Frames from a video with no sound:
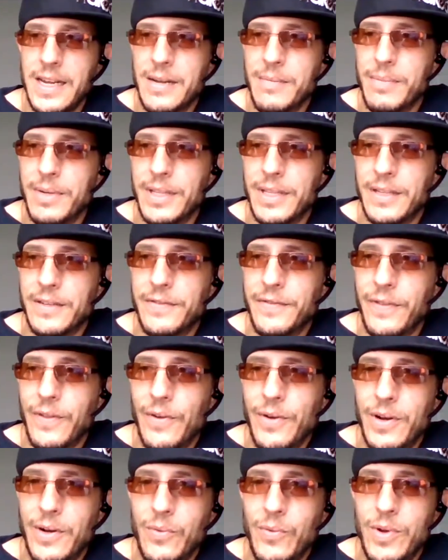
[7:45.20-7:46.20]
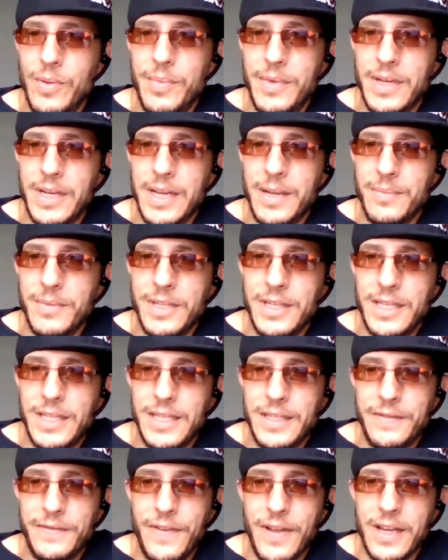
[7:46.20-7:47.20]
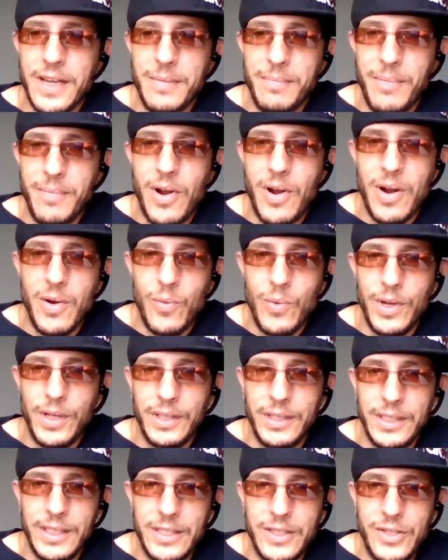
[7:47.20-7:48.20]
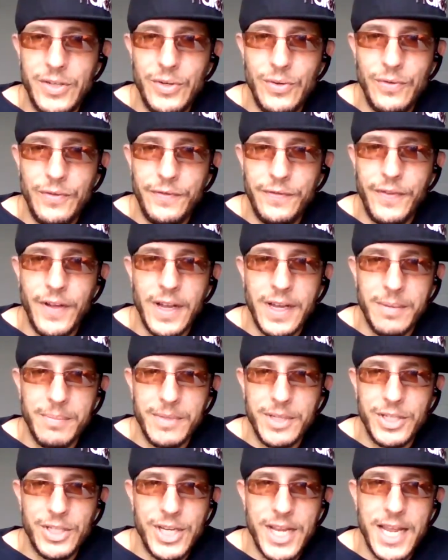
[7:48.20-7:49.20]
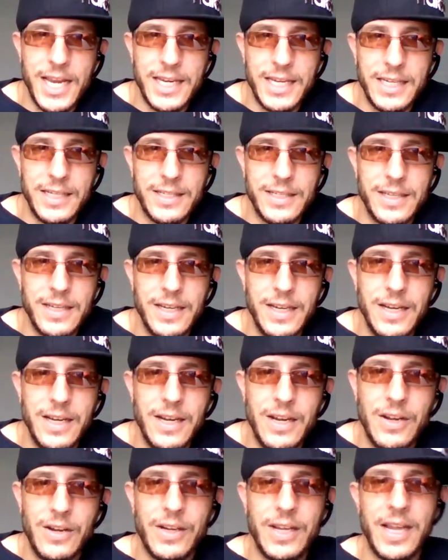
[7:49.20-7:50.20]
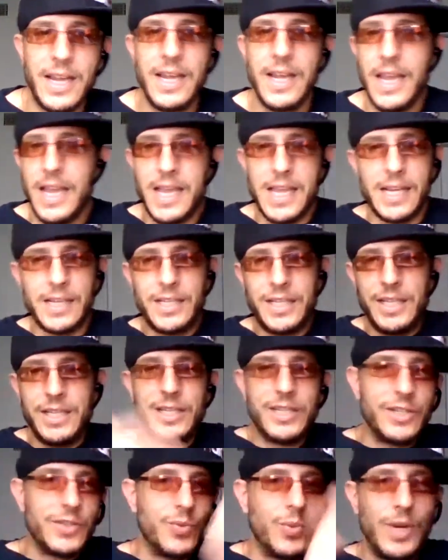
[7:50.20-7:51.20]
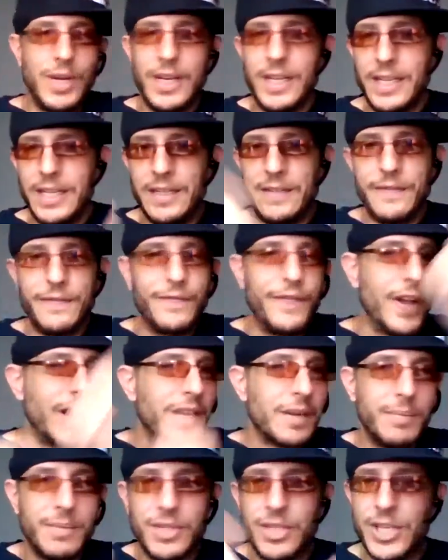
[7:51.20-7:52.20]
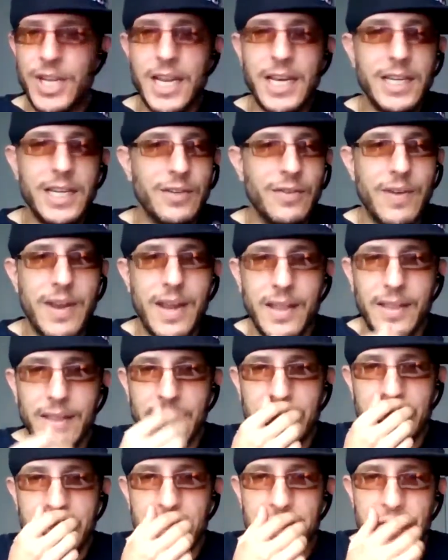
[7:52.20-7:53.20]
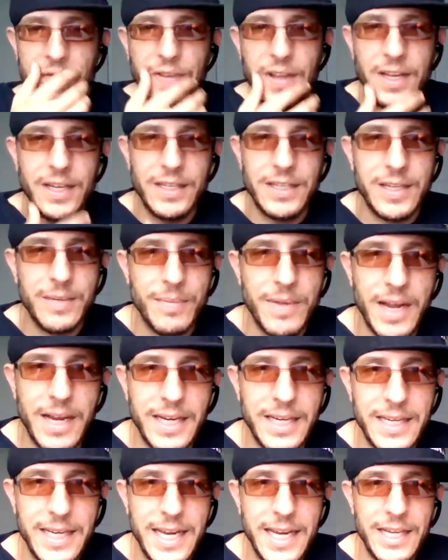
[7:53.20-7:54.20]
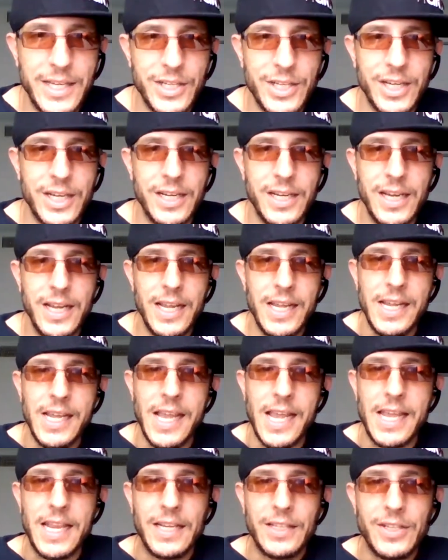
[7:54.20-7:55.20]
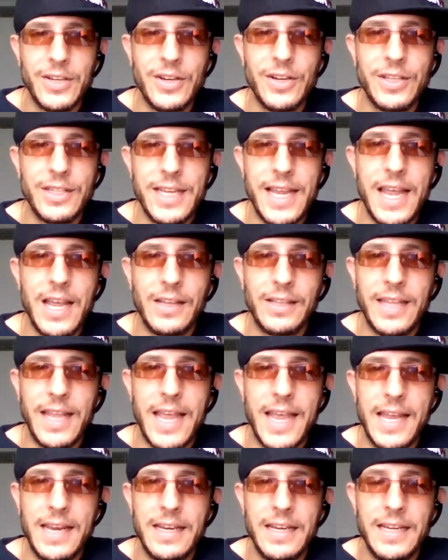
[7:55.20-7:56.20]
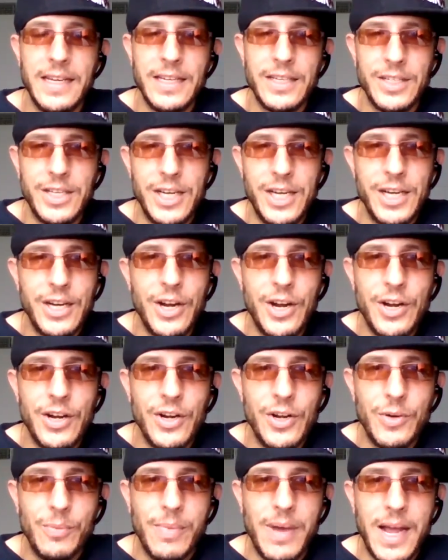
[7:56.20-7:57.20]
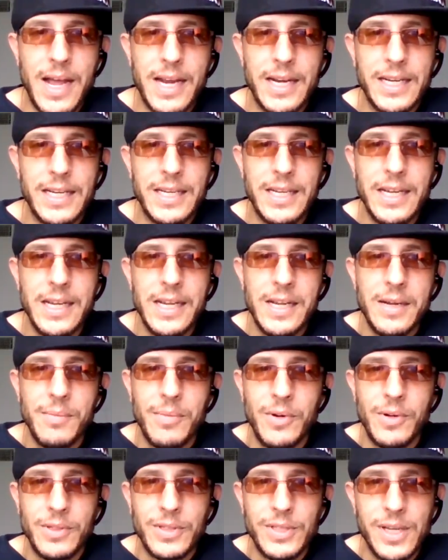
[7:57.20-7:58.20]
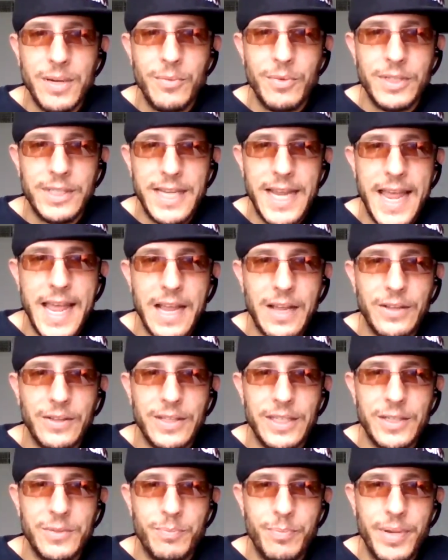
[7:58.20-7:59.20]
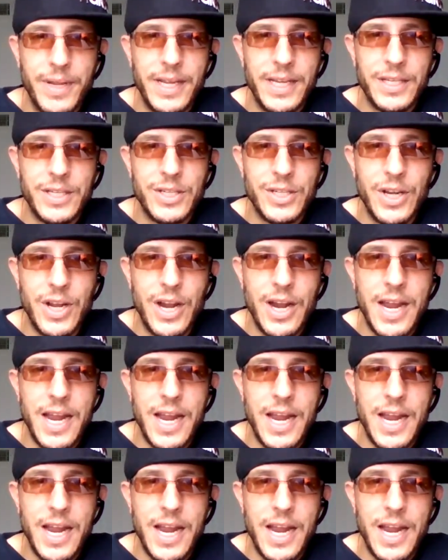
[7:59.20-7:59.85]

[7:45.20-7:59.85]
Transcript: But this Florida woman comes into this fucking bar wielding 2 fucking machetes. Okay. And she's swinging these fucking machetes around like she's fucking some kind of ninja. And it turns out that she didn't hurt nobody, but someone tackled this bitch, all